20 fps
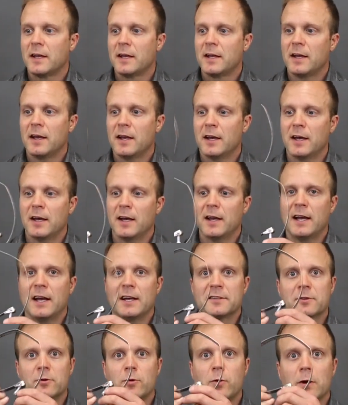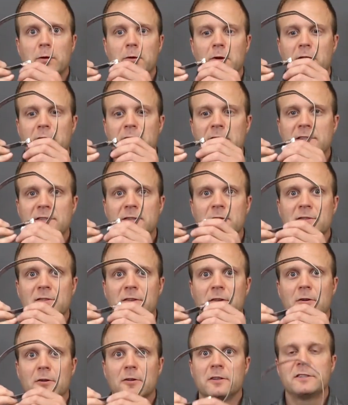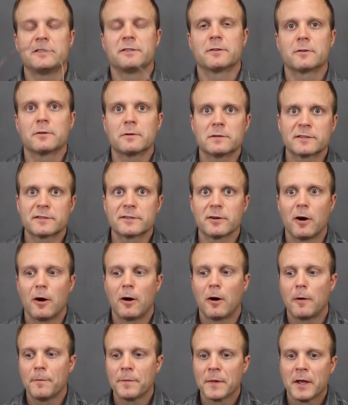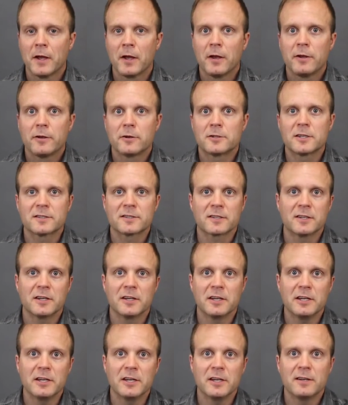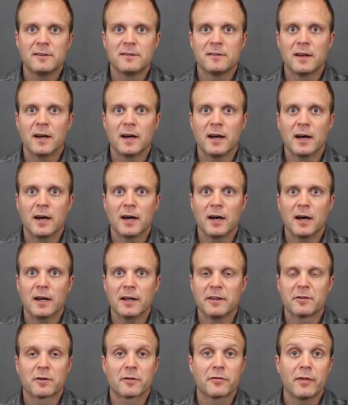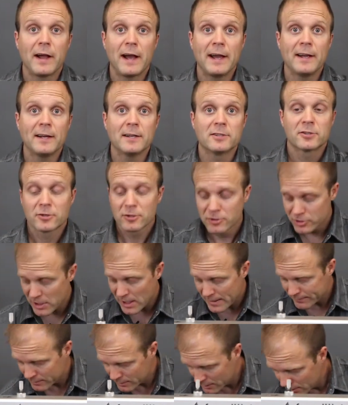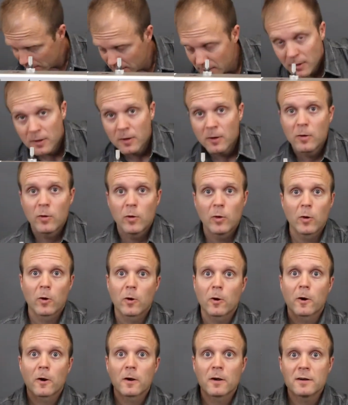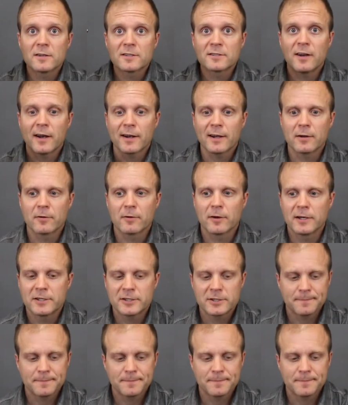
It has a quick release, so it's a little easier to install. You're just going to need either a flathead screwdriver or a socket wrench.